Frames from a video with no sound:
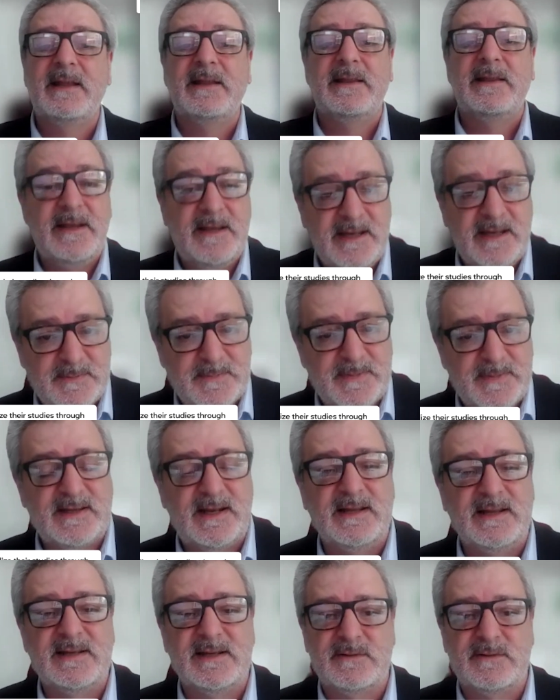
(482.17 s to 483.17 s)
They can
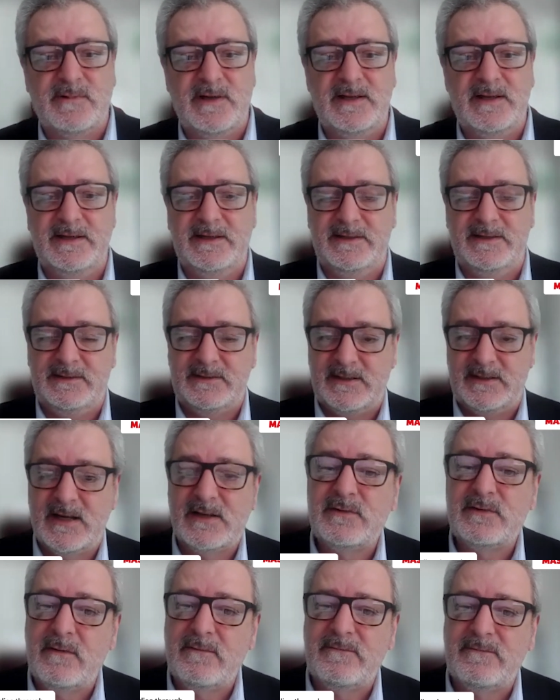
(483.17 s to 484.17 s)
specialize as well in
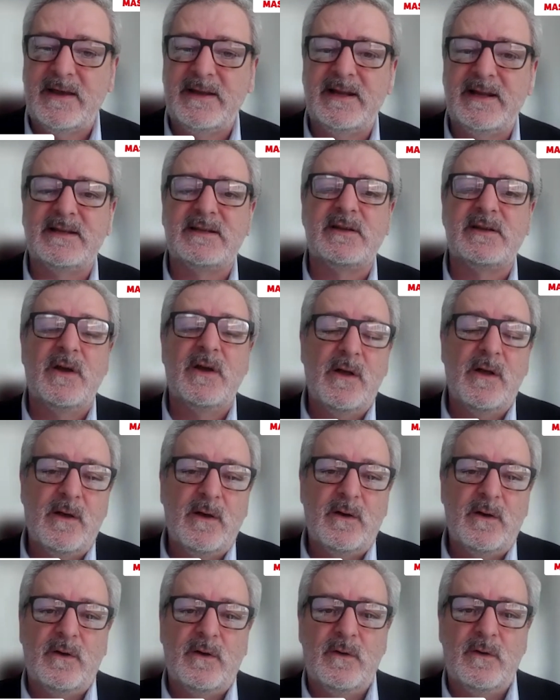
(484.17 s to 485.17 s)
international finance
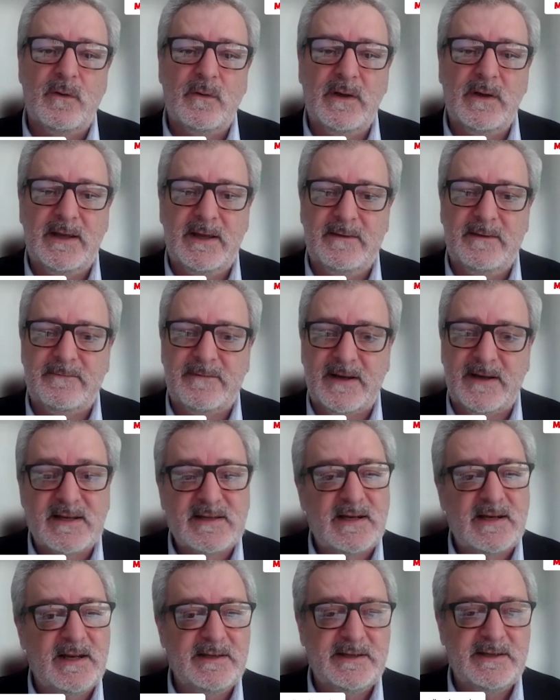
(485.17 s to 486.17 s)
or
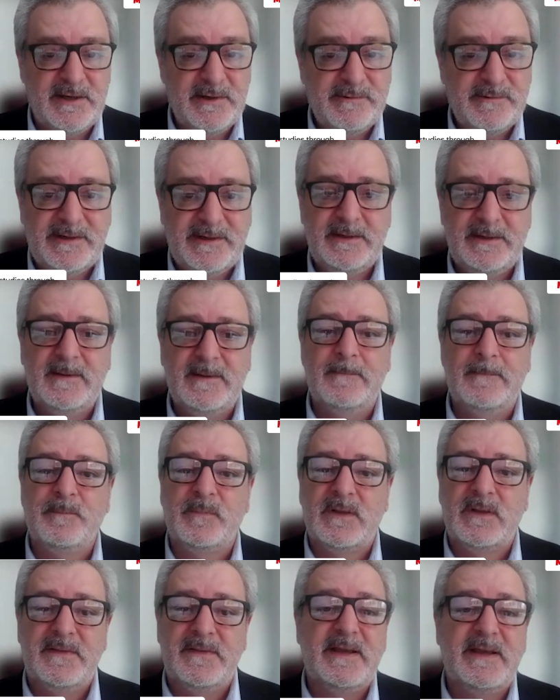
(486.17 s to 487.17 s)
financial engineering.
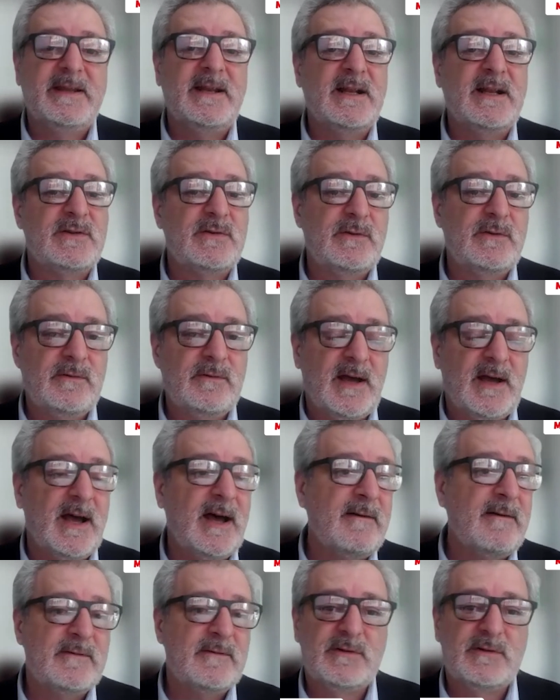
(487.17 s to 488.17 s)
They can also
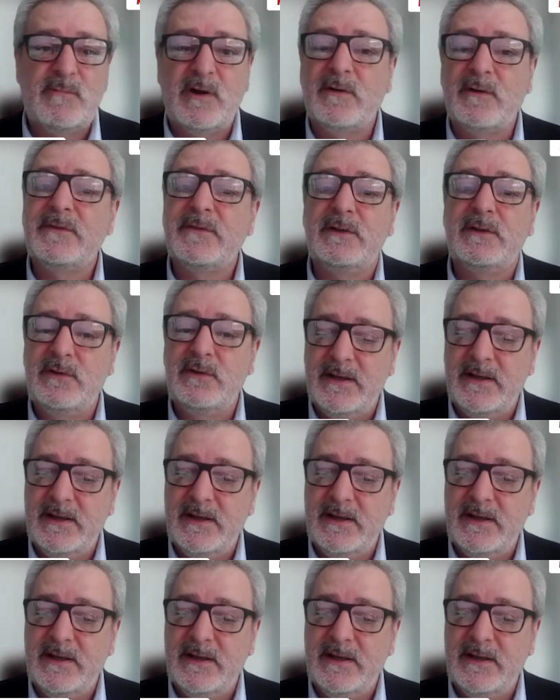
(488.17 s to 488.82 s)
have one of the